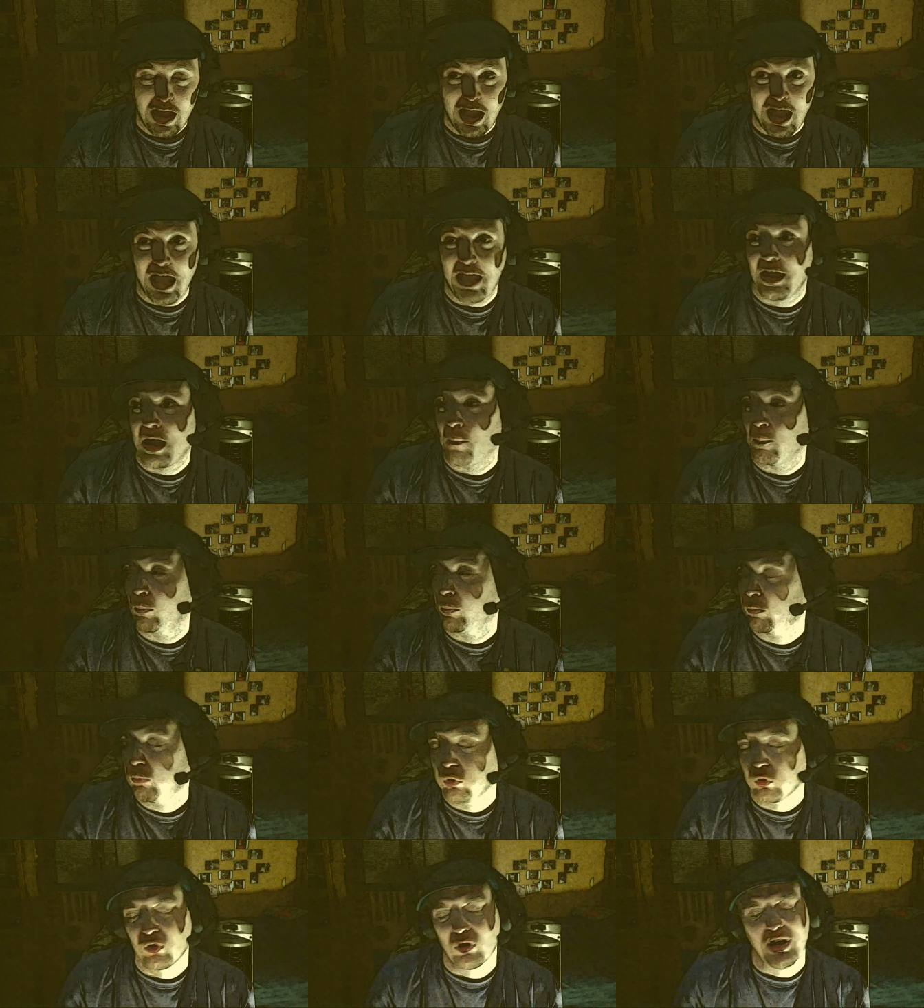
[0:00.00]
And I'm
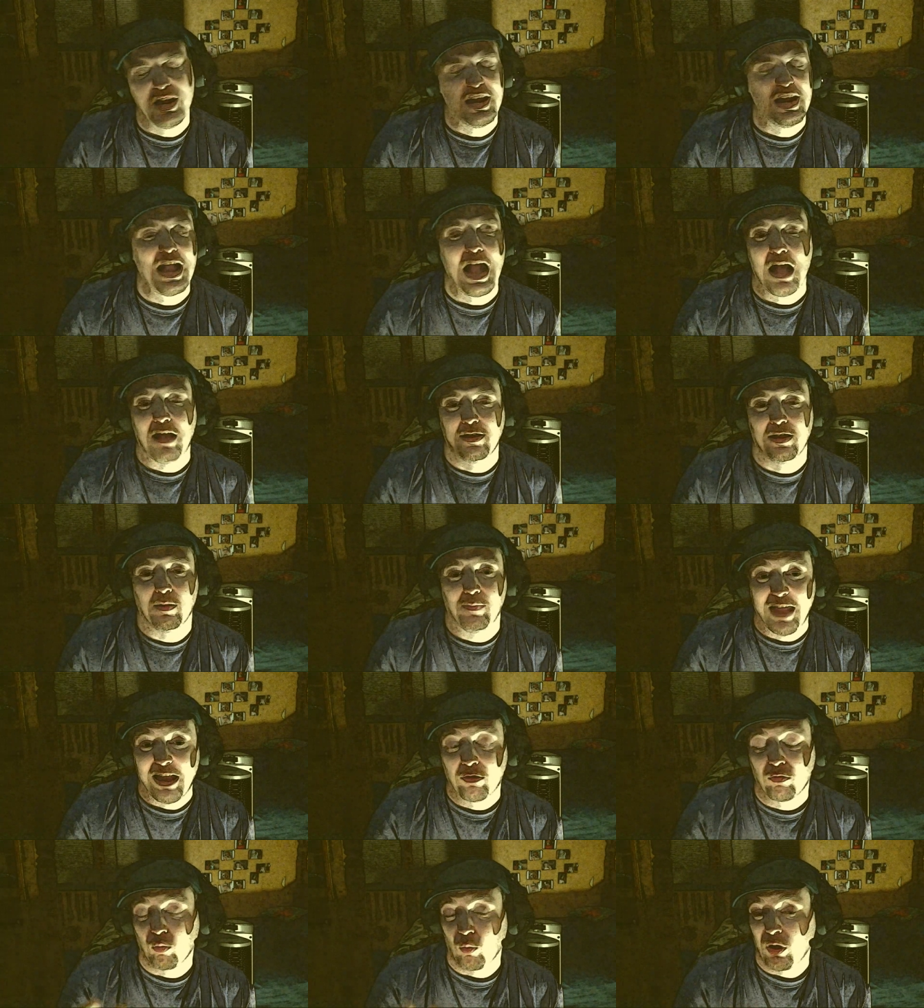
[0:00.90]
pretty goddamn,
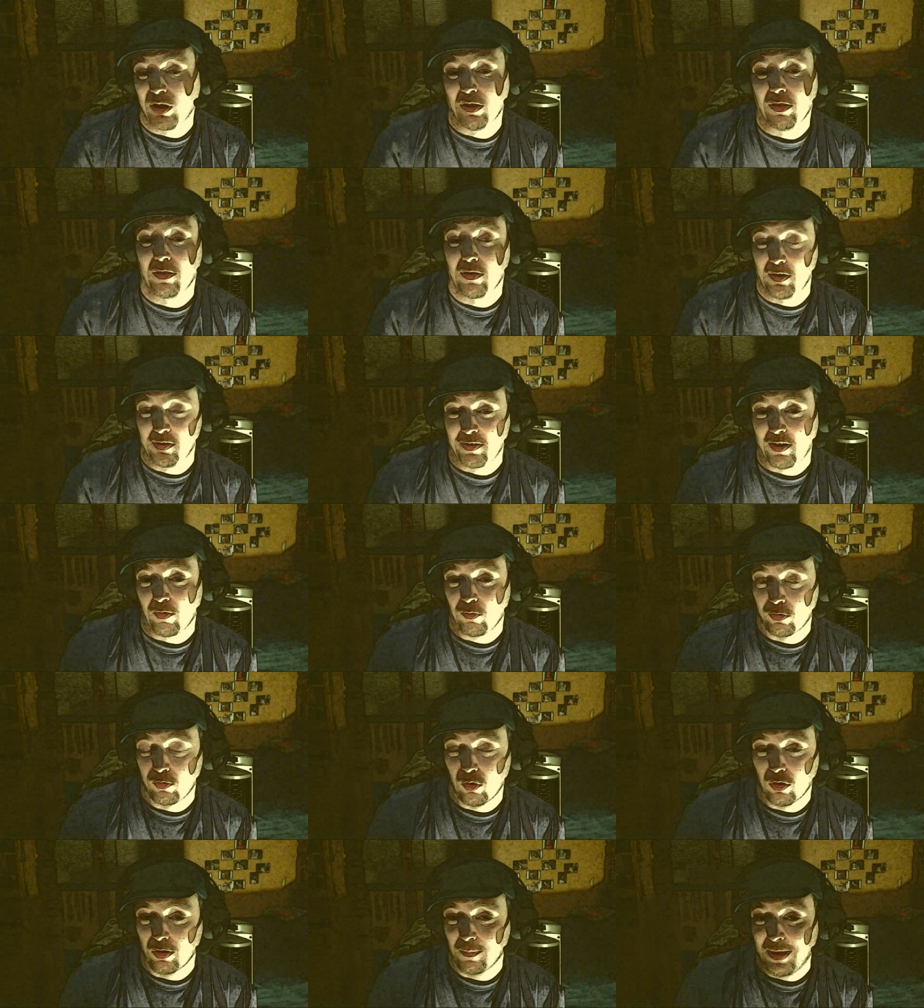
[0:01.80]
that's one of the things I was
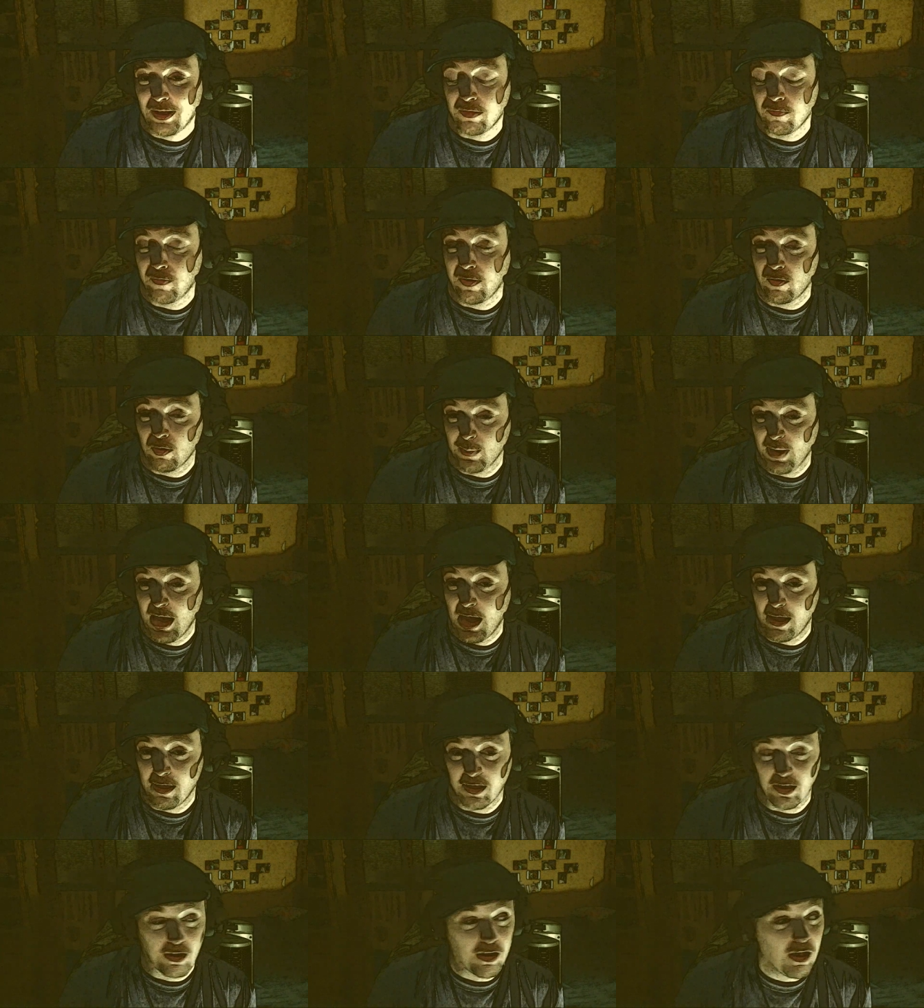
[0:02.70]
talking about in the very beginning.